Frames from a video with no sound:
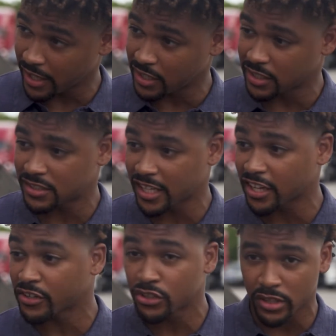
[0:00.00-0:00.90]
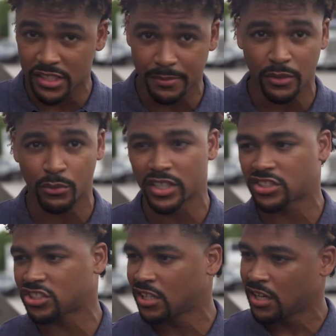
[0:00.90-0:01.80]
and a tanker endorsement,
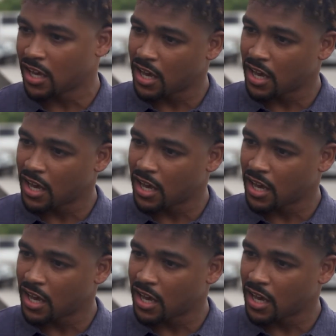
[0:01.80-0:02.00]
which